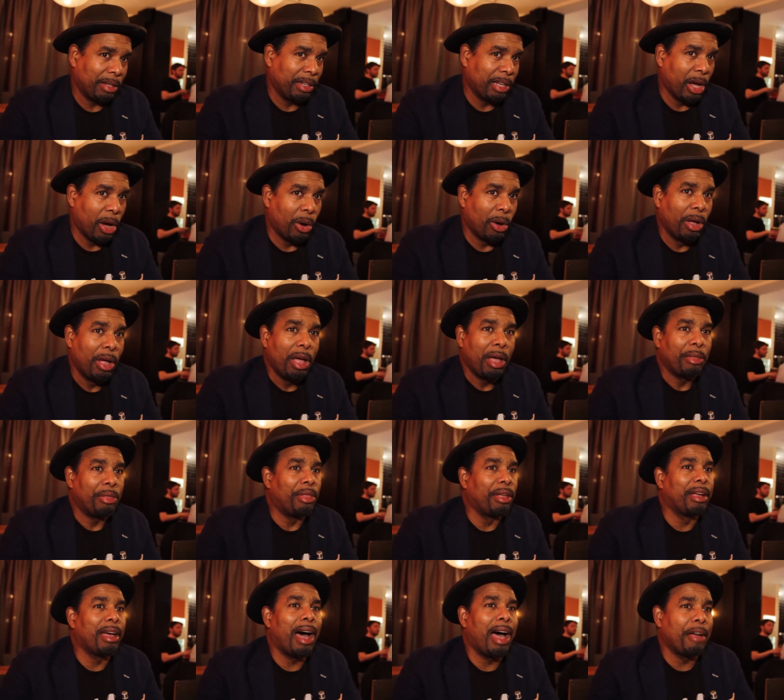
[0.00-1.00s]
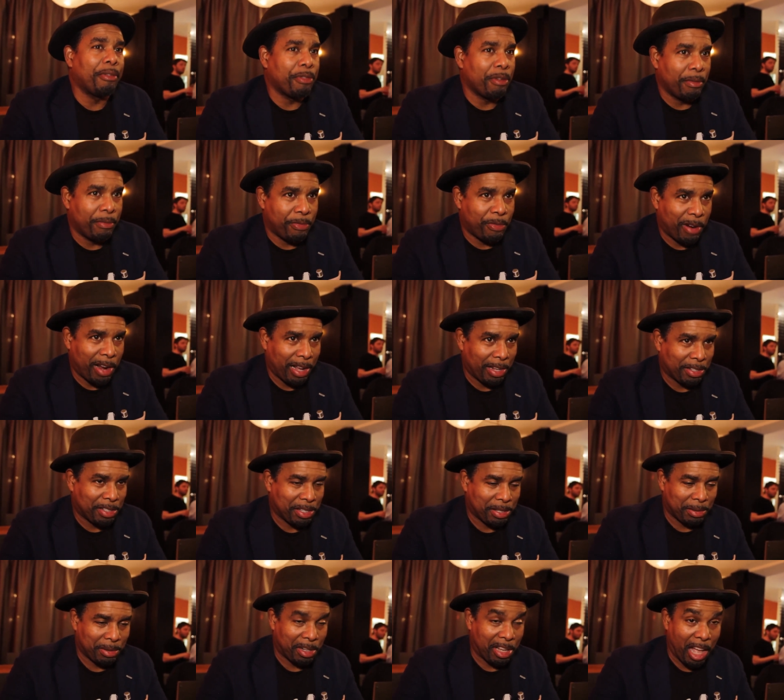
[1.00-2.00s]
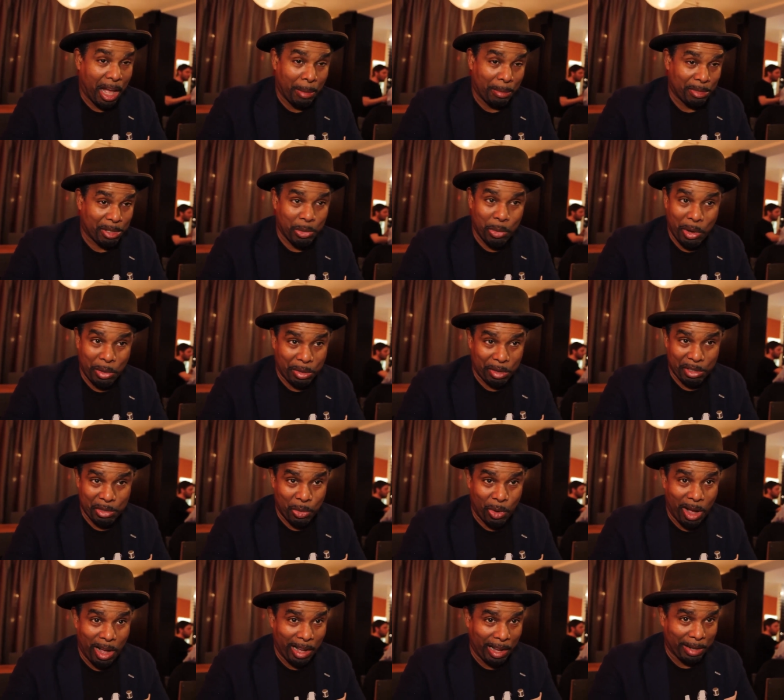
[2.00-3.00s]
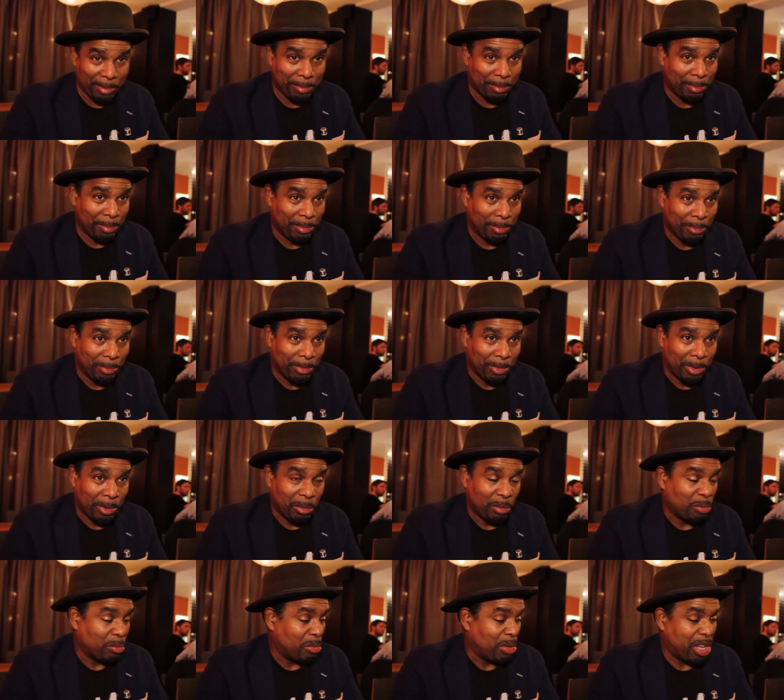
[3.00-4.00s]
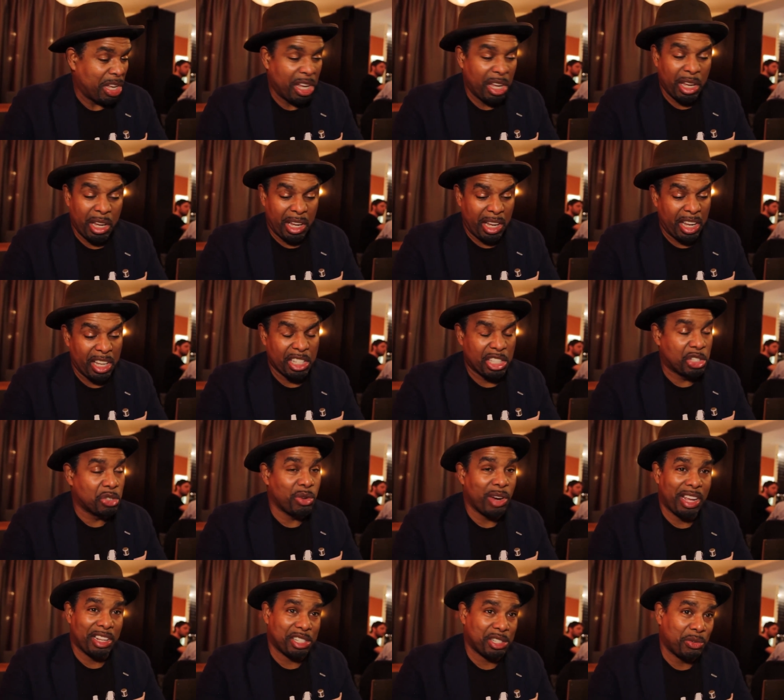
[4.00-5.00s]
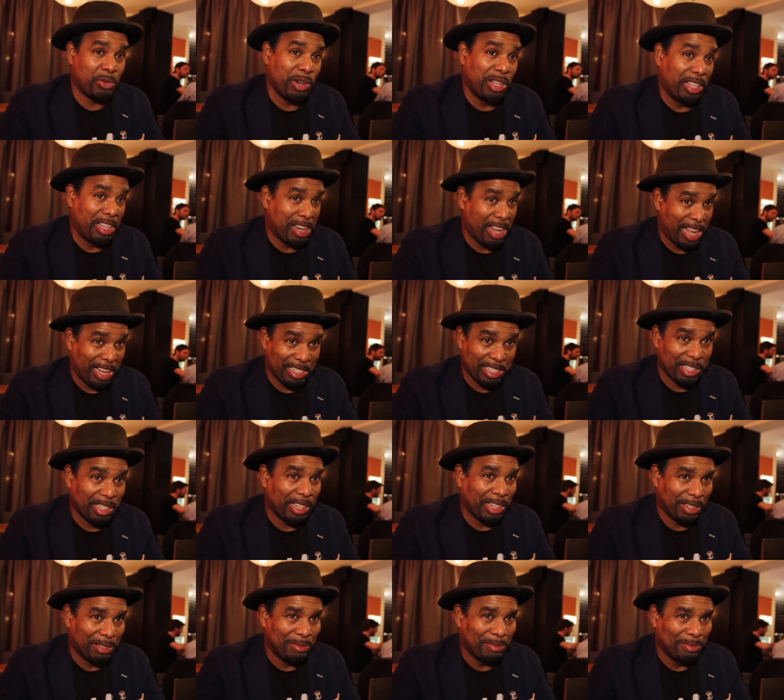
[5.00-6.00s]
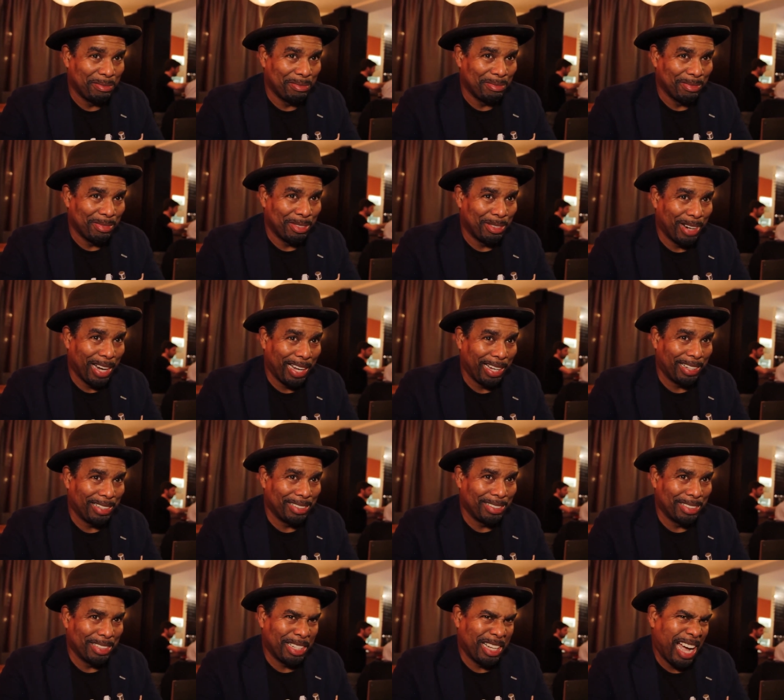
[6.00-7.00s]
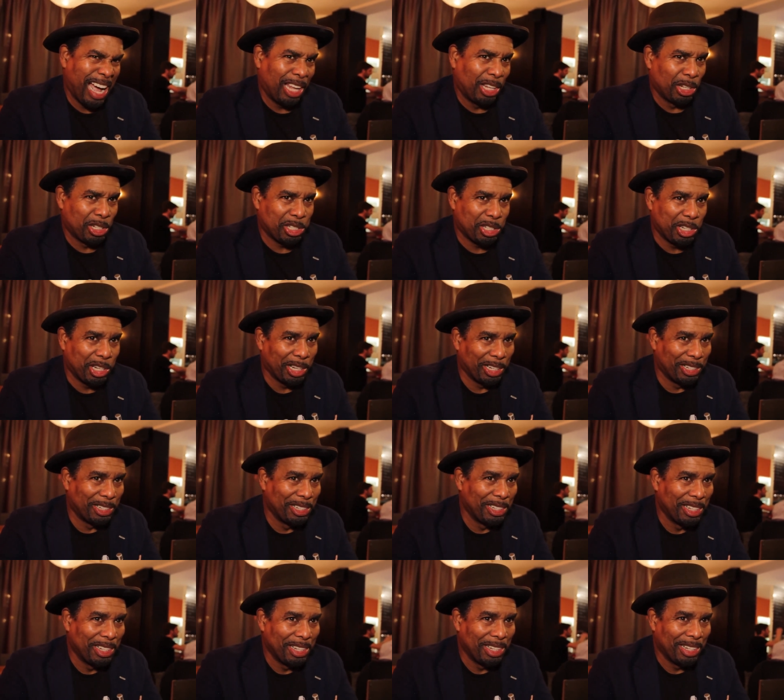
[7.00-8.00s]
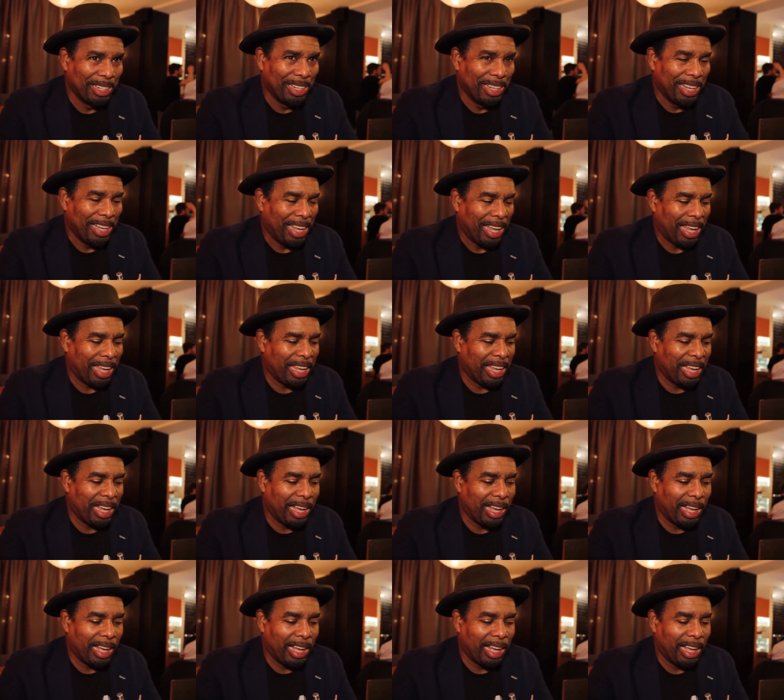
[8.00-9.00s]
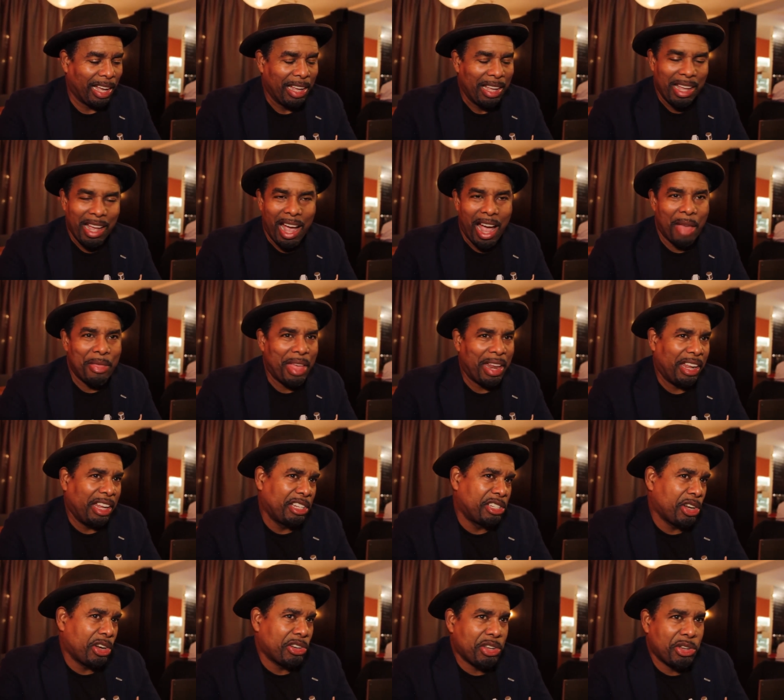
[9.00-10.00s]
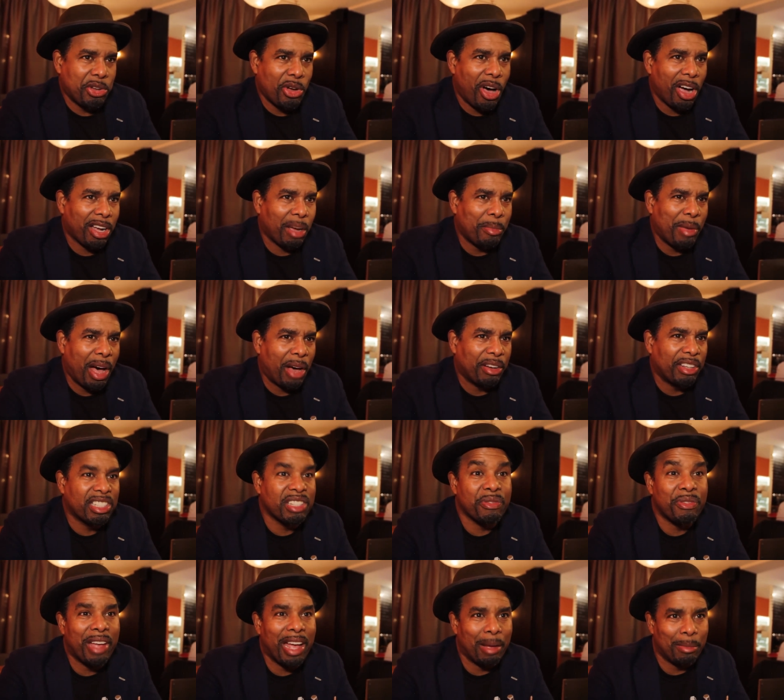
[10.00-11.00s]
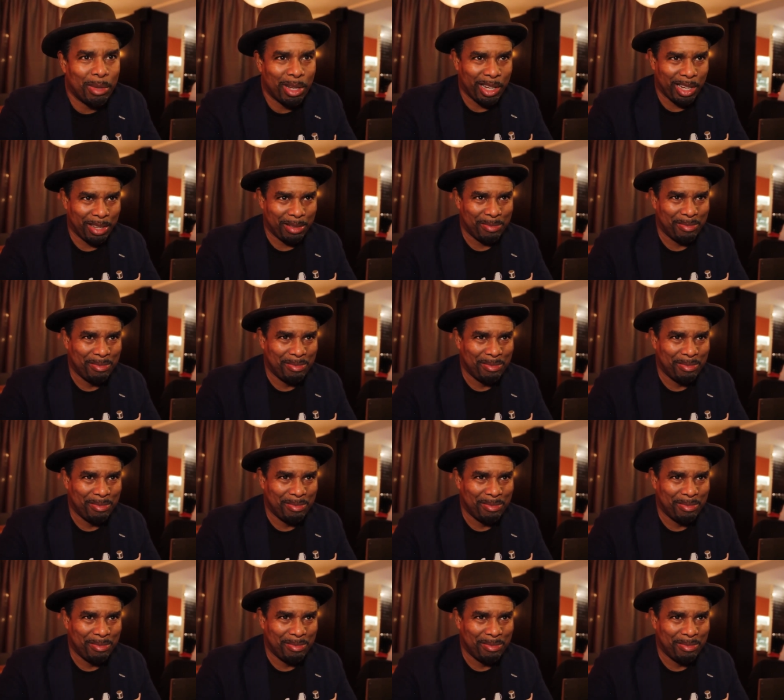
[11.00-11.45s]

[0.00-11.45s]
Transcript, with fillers: you know, the guy from France comes with his wine. He, he is dressed really nicely, right? The guy looks good. He, uh, and then he starts to talk about his family